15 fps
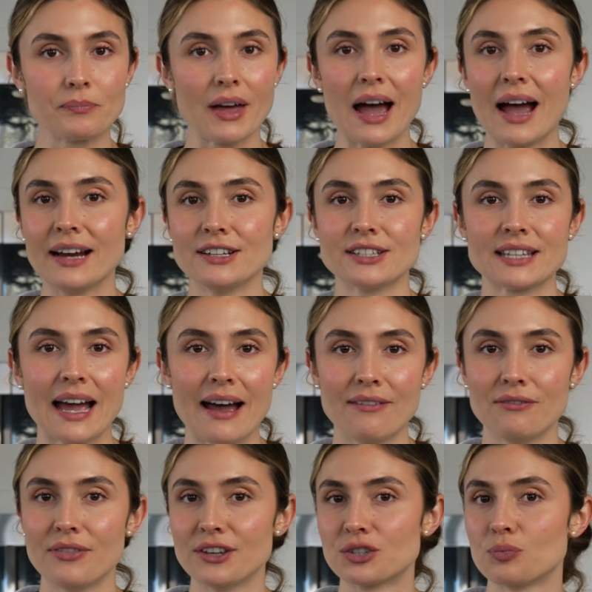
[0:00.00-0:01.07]
I just
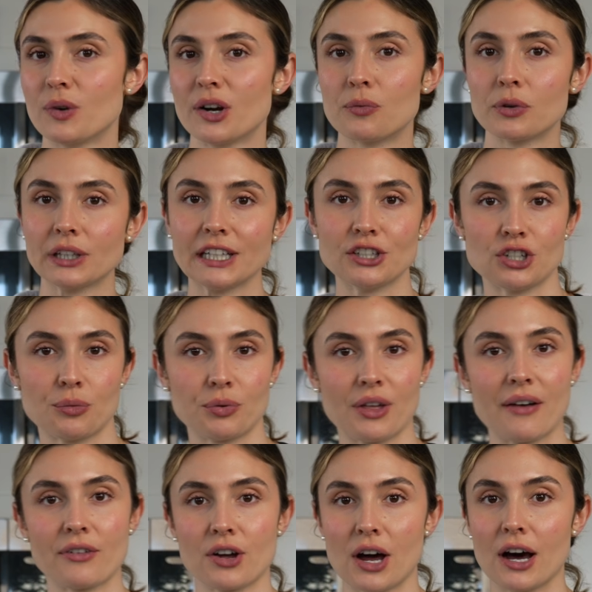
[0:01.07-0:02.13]
have this weird relationship with
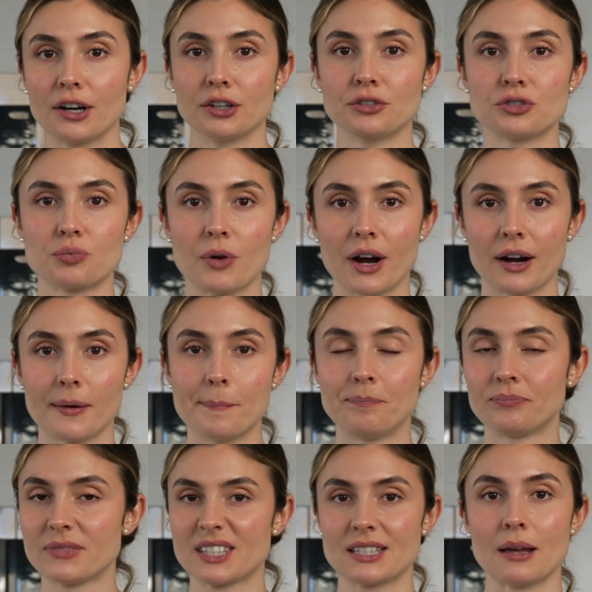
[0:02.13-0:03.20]
avocados where
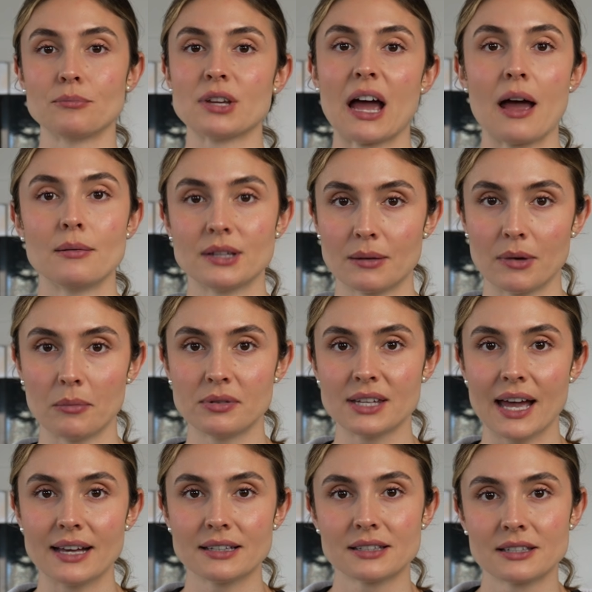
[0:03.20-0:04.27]
sometimes I'm
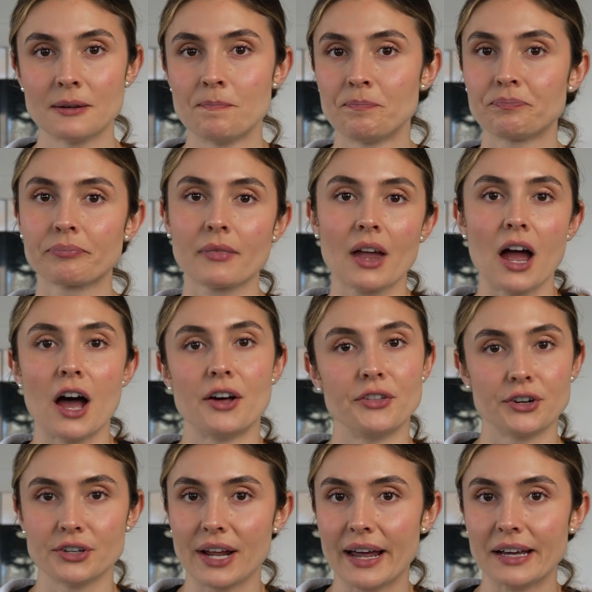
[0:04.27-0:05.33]
obsessed,
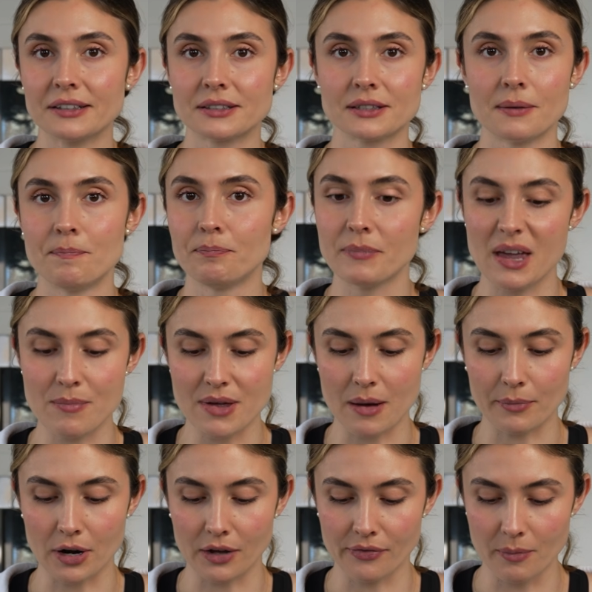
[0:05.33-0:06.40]
other days, maybe
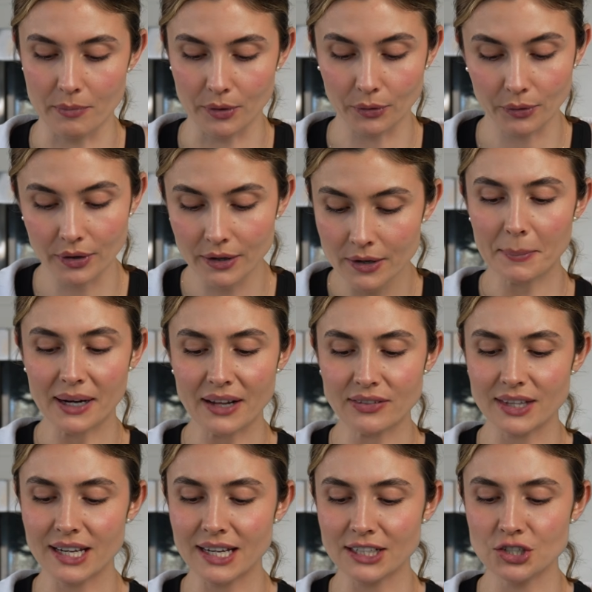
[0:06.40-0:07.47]
I'm not in the mood. But I
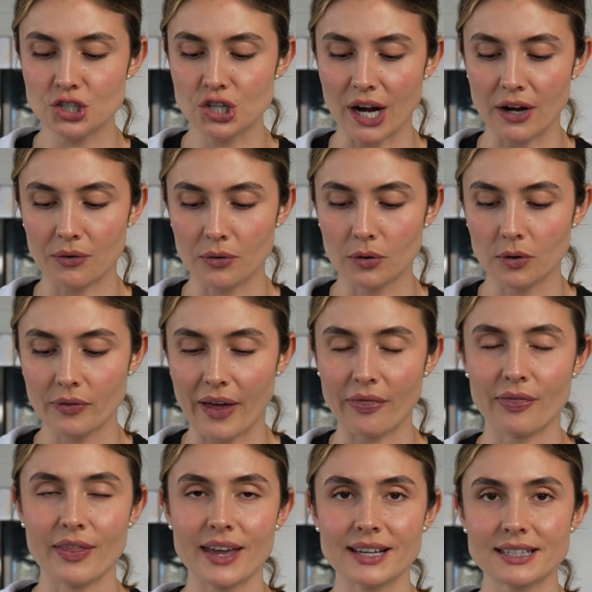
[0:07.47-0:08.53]
think in general
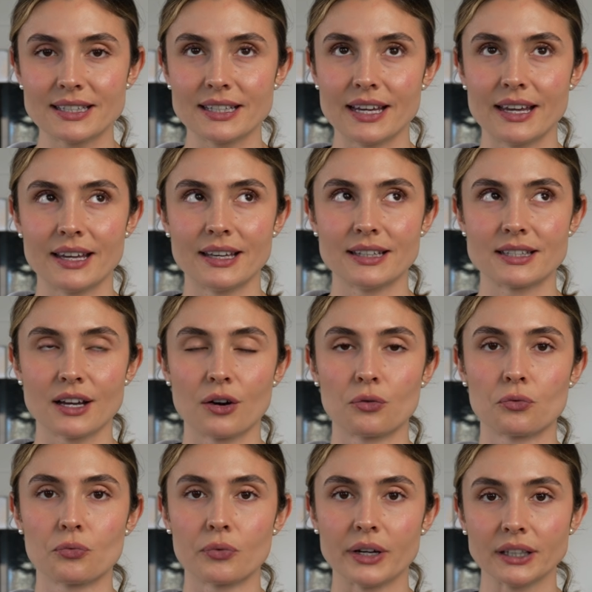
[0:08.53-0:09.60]
that this is a
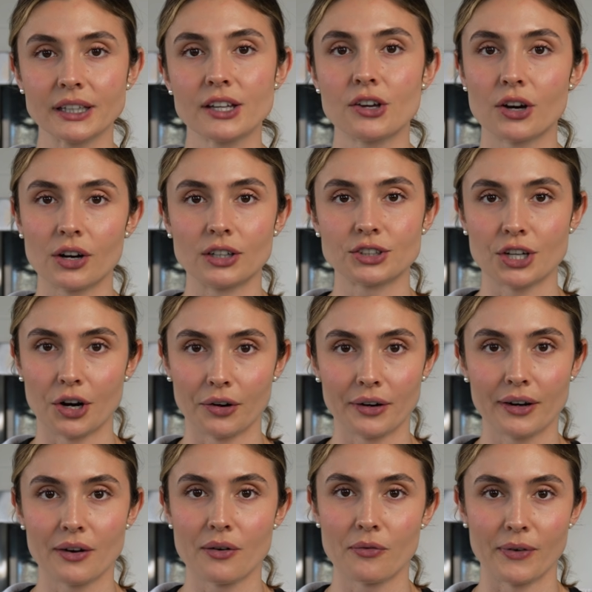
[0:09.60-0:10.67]
really good
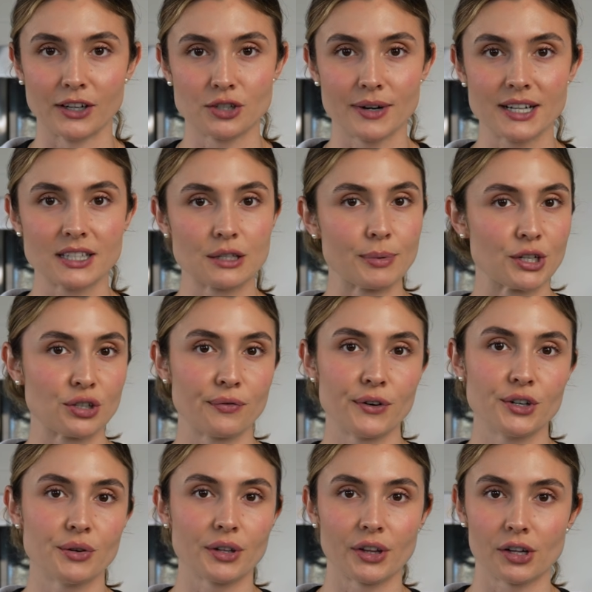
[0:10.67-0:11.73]
alternative to French fries, especially if you're
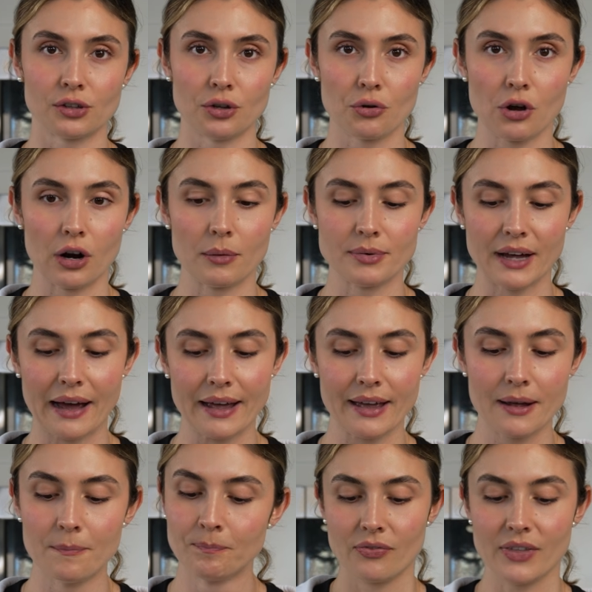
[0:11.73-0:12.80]
doing like a low carb
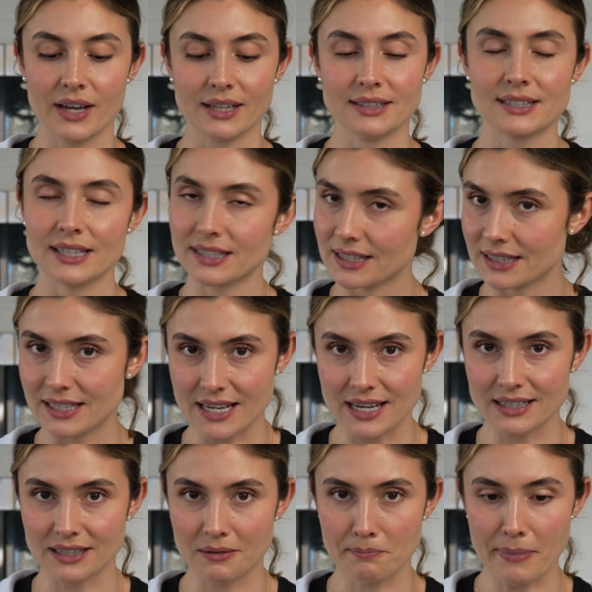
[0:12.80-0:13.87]
diet. The consistency
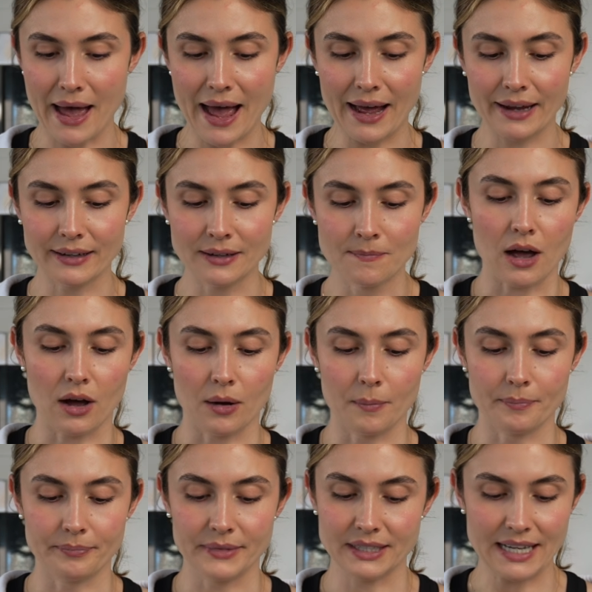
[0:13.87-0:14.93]
isn't bad.
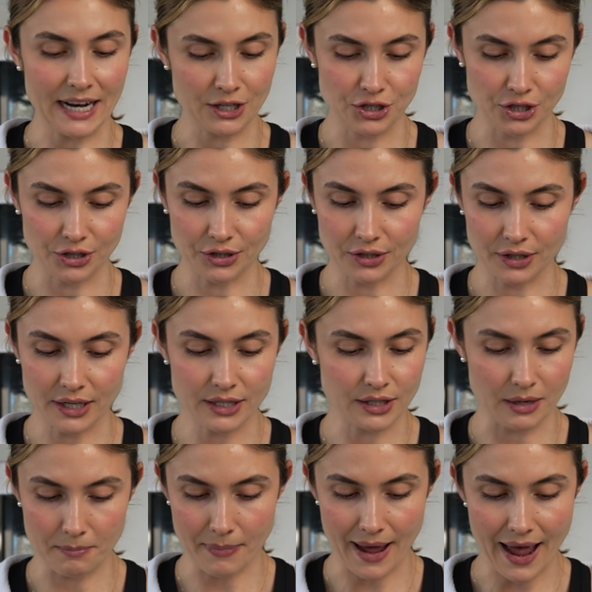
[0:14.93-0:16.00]
The texture
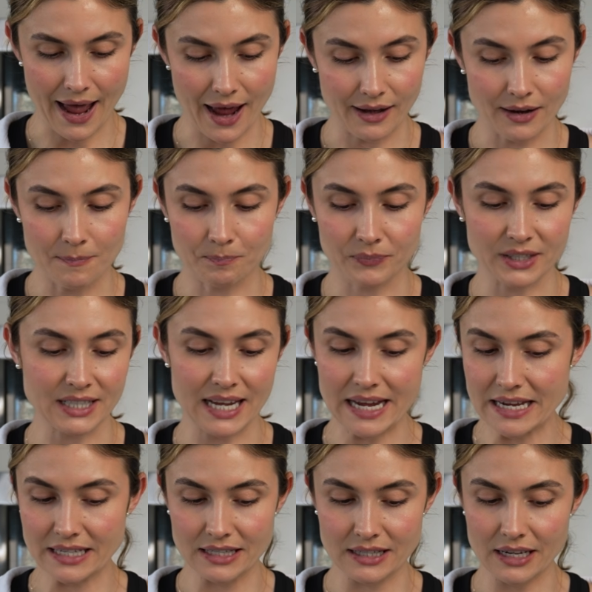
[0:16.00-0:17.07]
isn't bad. The
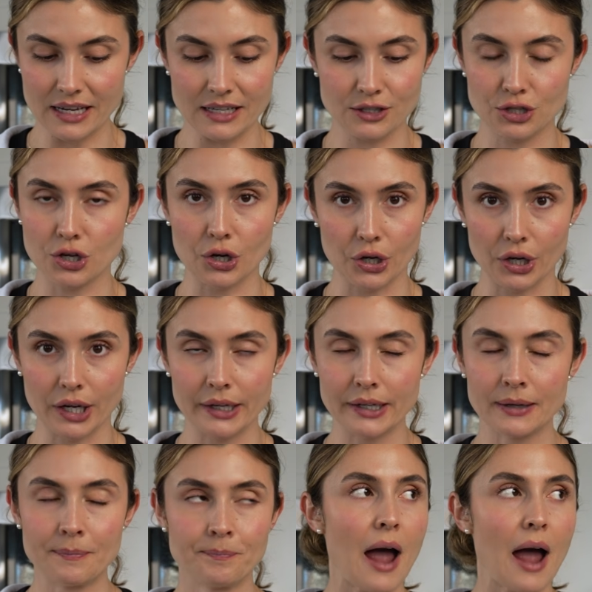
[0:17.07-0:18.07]
taste is good.